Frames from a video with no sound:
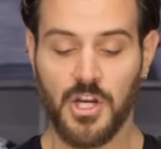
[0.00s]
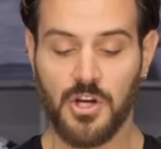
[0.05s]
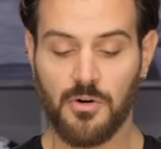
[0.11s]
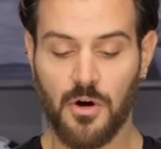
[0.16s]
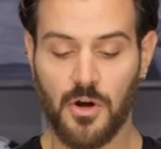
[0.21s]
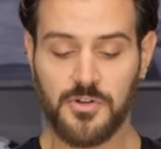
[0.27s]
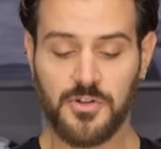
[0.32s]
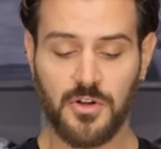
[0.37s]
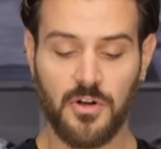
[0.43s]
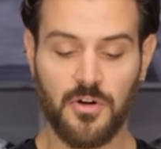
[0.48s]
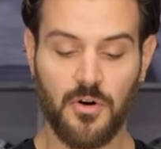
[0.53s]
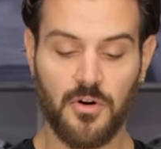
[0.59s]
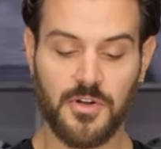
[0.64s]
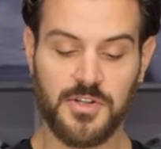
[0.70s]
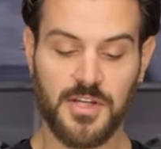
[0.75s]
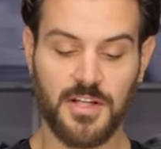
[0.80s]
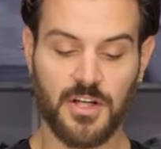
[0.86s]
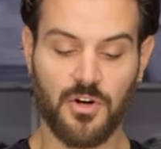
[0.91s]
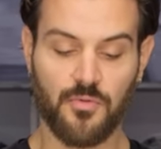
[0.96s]
You're also gonna
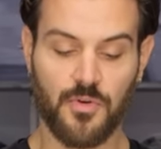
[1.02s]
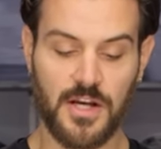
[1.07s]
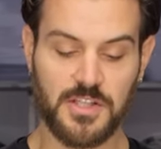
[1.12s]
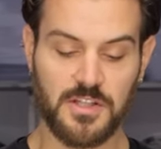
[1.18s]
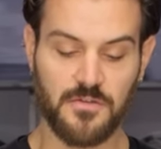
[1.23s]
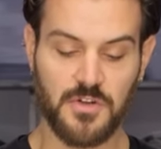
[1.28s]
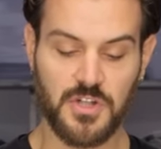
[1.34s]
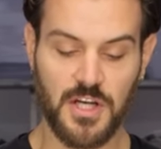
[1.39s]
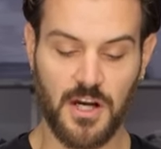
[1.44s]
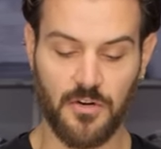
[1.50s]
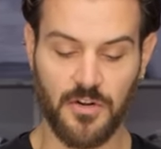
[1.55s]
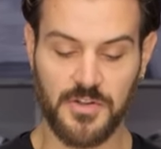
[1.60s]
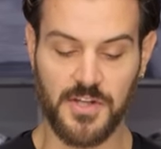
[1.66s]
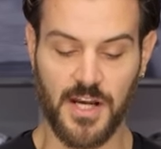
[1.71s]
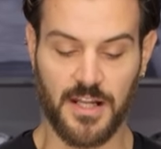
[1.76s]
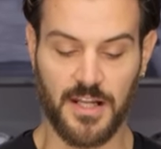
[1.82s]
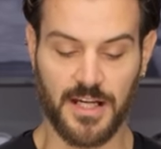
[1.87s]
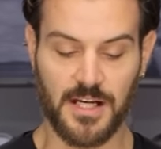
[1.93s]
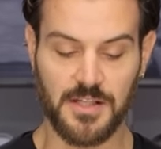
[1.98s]
notice that aggressive shell
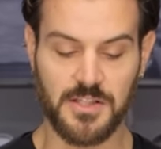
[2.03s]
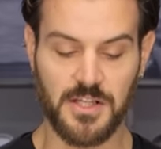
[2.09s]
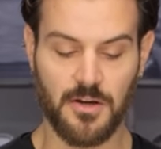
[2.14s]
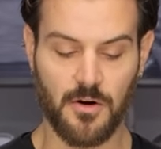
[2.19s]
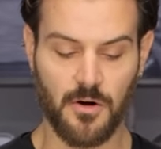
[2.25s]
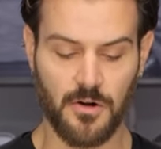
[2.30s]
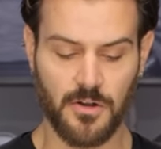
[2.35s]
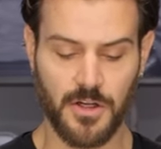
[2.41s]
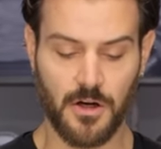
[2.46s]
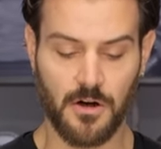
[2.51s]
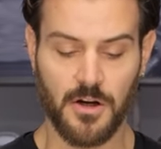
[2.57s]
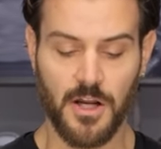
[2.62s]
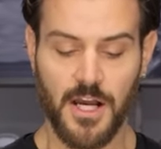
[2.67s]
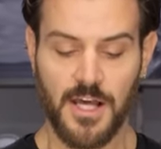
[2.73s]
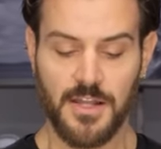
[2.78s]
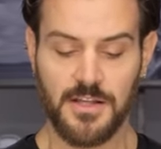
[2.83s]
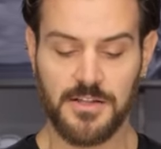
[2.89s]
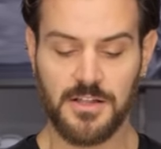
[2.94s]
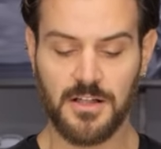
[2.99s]
design. Like I said earlier,
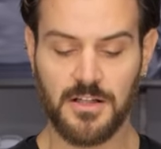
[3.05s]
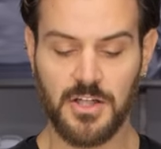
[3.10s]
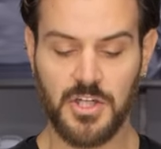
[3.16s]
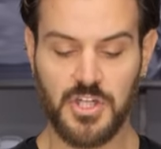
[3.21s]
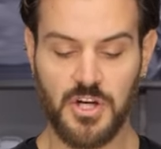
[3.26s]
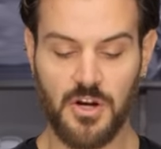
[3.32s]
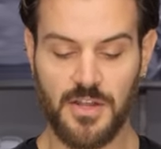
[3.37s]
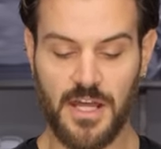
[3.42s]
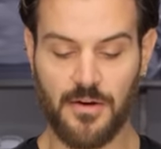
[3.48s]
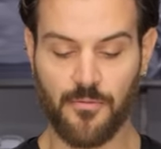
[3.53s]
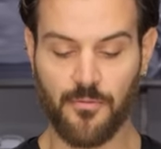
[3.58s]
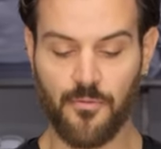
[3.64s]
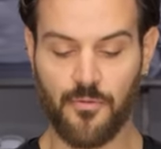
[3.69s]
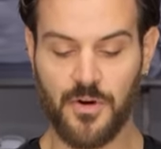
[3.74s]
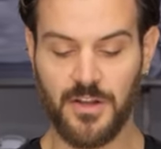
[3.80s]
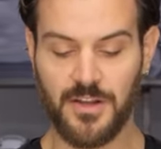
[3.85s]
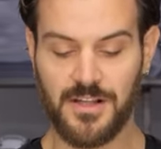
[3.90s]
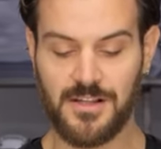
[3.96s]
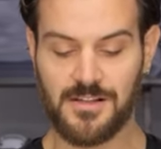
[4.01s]
this is gonna share that
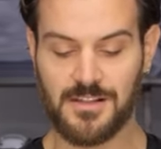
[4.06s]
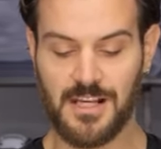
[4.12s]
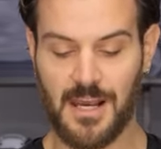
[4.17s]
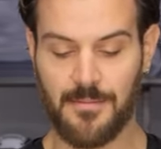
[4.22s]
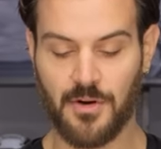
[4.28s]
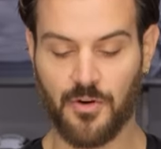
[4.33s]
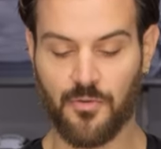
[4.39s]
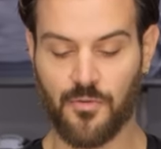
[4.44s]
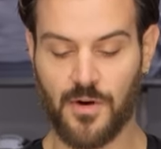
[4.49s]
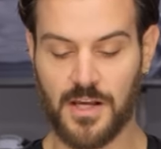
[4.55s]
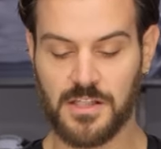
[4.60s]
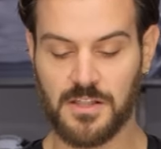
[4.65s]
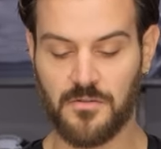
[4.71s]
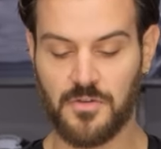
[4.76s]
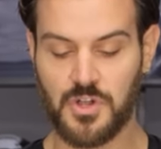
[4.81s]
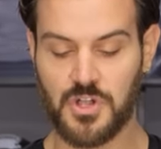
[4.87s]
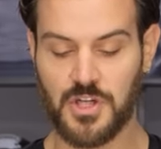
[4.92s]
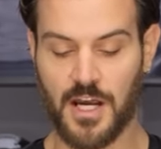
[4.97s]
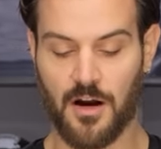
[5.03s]
really same
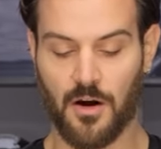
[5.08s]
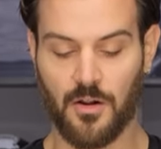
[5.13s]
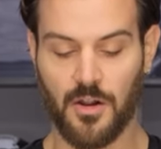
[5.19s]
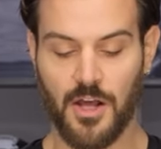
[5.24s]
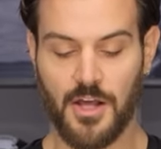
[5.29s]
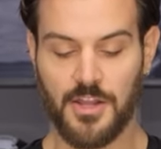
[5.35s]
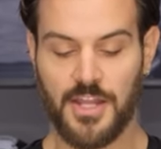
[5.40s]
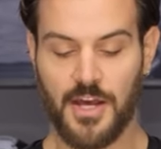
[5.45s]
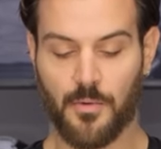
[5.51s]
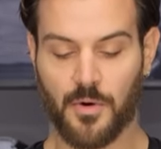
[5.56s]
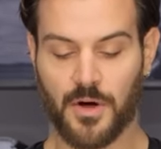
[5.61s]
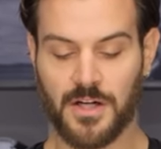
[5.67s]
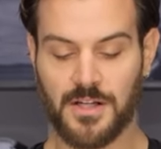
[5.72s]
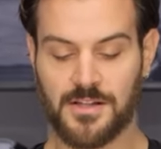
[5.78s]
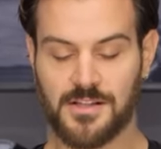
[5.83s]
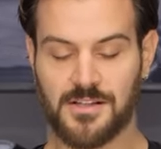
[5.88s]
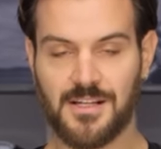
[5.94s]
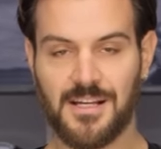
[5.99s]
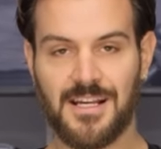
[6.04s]
aggressive shell that we're gonna
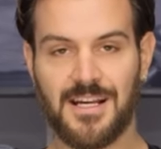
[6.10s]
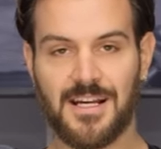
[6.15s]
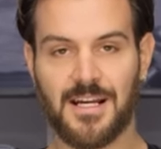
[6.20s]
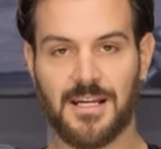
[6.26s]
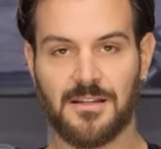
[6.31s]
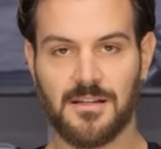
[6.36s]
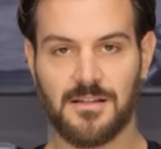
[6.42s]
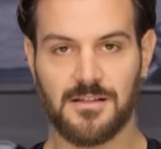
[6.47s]
see in the